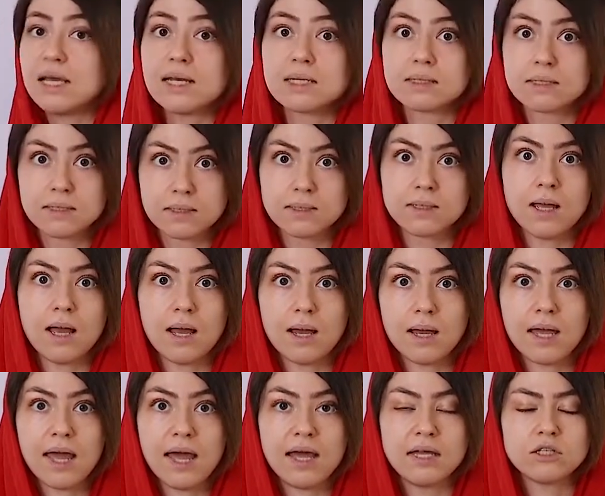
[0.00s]
it,
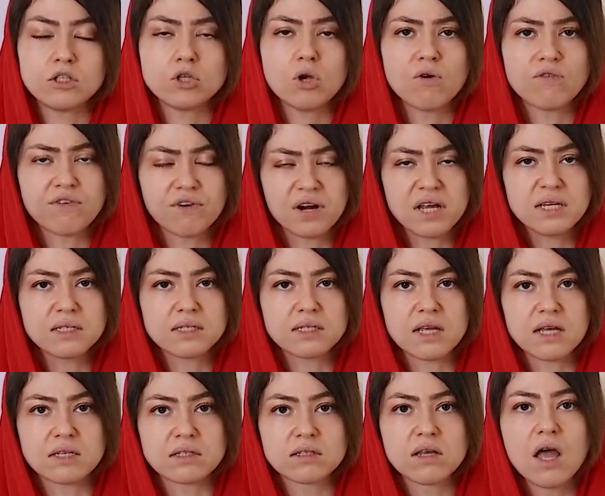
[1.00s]
okay? So for
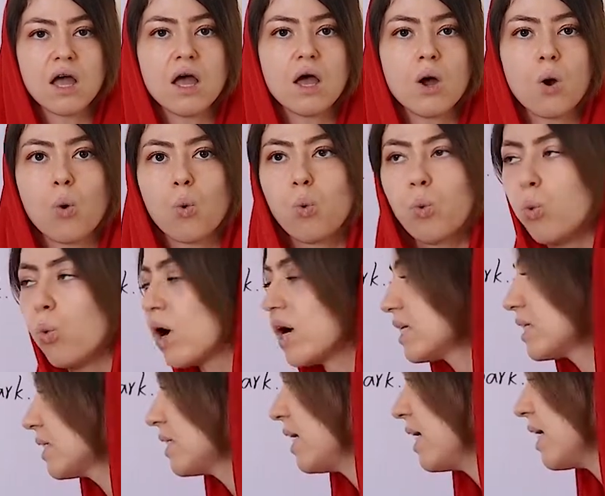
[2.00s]
instance,
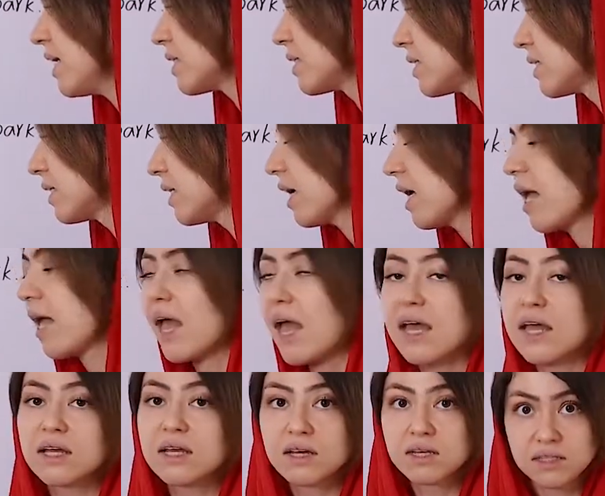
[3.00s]
was it
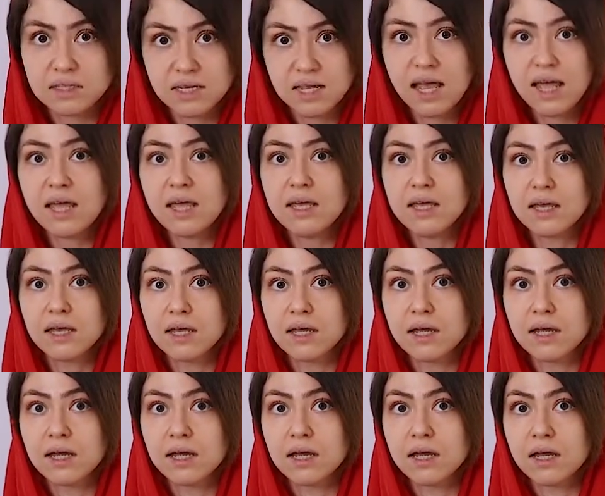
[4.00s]
a good day?
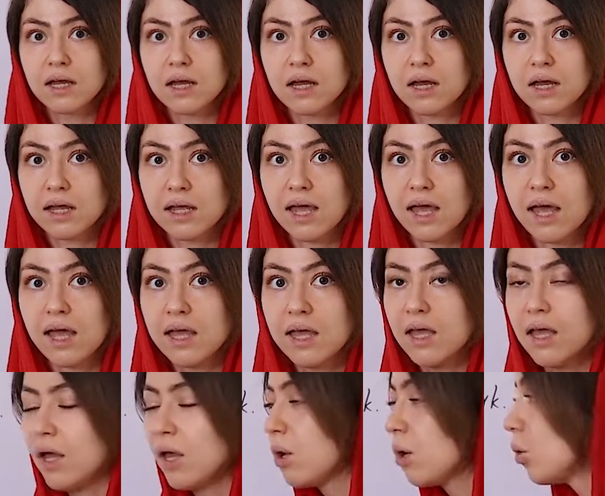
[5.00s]
Okay?
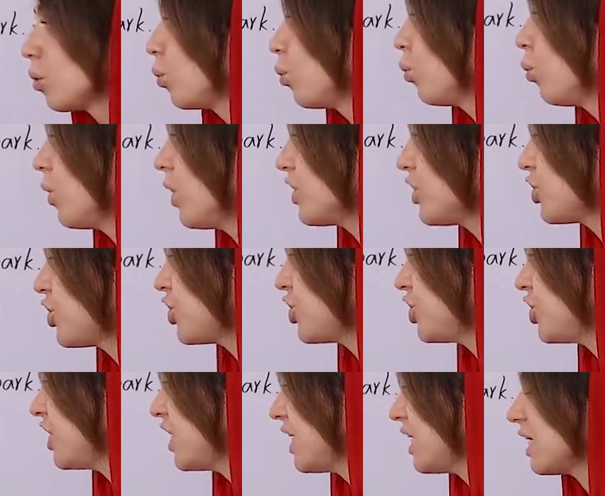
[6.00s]
Was
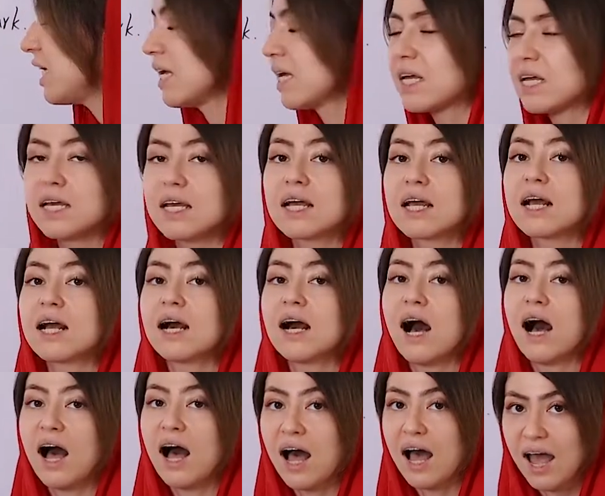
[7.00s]
she
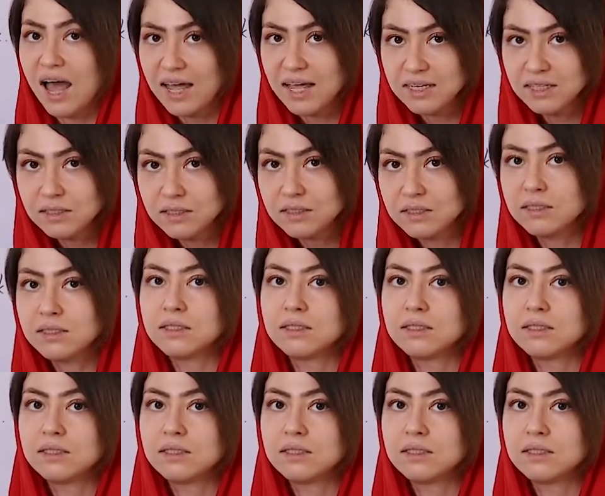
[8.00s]
kind?